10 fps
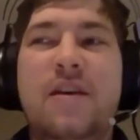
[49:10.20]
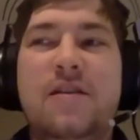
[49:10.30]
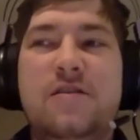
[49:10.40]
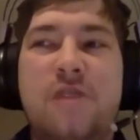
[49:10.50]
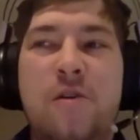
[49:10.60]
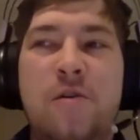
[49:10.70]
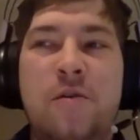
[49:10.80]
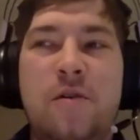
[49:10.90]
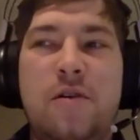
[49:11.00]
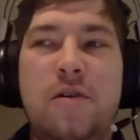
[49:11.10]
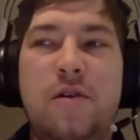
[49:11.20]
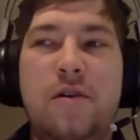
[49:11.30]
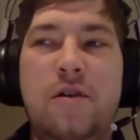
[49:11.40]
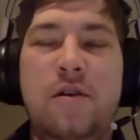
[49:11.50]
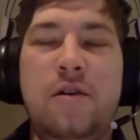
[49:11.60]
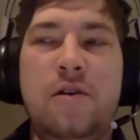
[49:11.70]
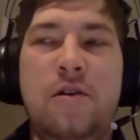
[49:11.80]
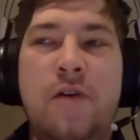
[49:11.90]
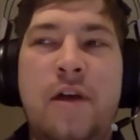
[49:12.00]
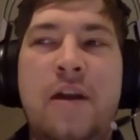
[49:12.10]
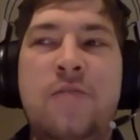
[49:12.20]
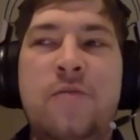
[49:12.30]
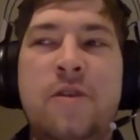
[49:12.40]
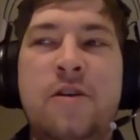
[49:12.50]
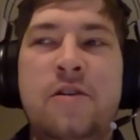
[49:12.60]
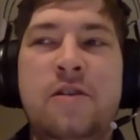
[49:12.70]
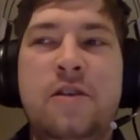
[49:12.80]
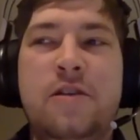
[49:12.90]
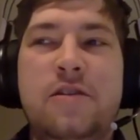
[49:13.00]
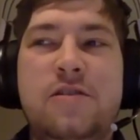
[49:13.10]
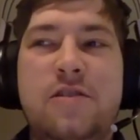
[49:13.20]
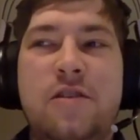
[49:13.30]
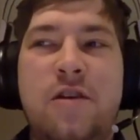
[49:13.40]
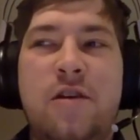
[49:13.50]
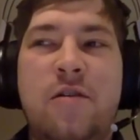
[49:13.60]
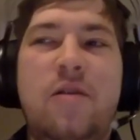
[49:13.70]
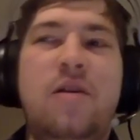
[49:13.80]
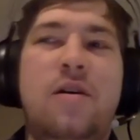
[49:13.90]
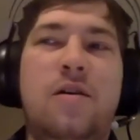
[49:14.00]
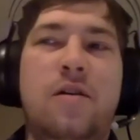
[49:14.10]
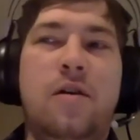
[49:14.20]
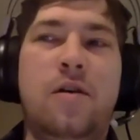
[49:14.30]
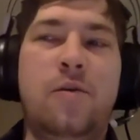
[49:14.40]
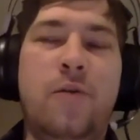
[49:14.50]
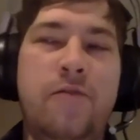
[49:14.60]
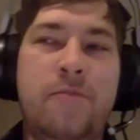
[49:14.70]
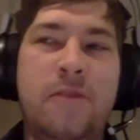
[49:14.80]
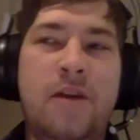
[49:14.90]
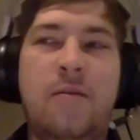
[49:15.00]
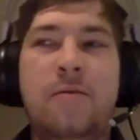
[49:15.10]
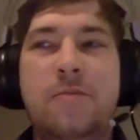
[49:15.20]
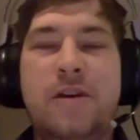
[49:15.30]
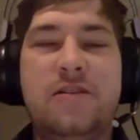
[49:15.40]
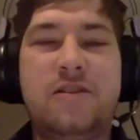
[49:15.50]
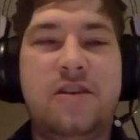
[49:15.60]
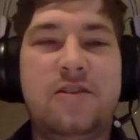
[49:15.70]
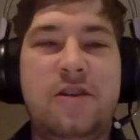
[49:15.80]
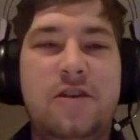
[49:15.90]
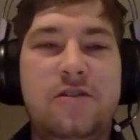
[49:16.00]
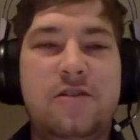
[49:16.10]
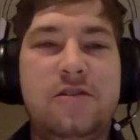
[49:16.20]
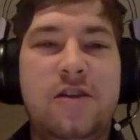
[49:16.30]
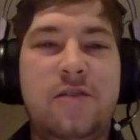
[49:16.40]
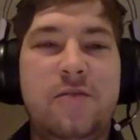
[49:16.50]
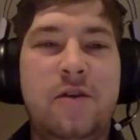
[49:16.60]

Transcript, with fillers: So, you know, and I do want to link this away from the gaming back to the education side.